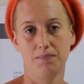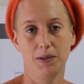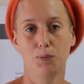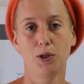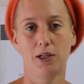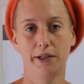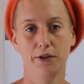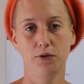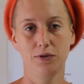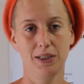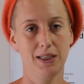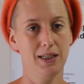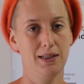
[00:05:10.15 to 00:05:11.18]
people are
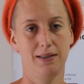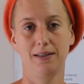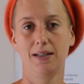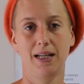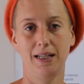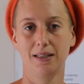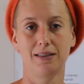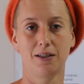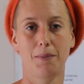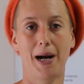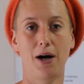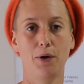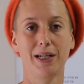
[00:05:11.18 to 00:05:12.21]
using it and it
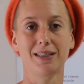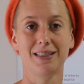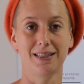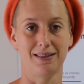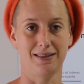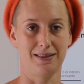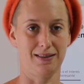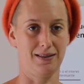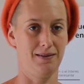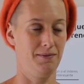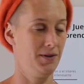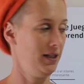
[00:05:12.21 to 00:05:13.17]
somehow exists,